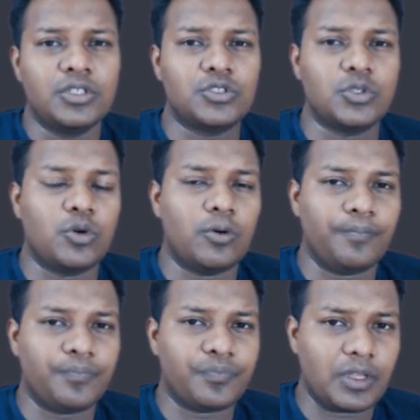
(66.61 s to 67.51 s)

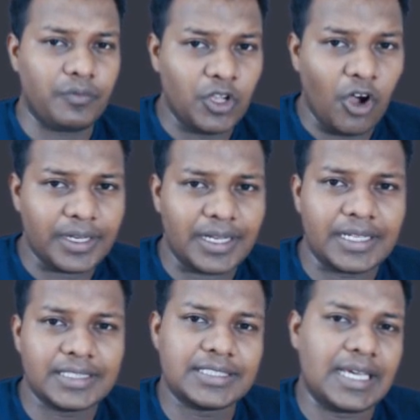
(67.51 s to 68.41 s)
So we got an
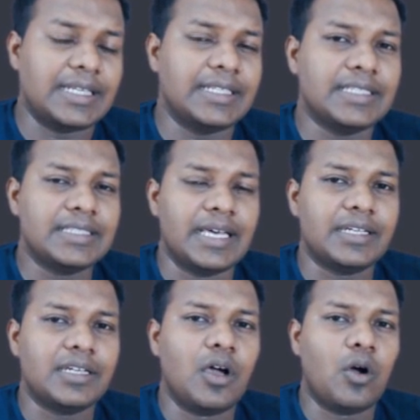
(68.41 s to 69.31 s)
understanding
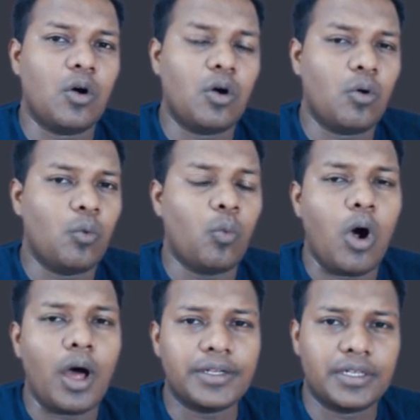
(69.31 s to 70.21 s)
that
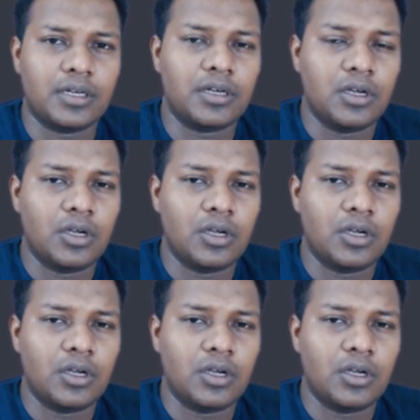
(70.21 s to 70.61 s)
what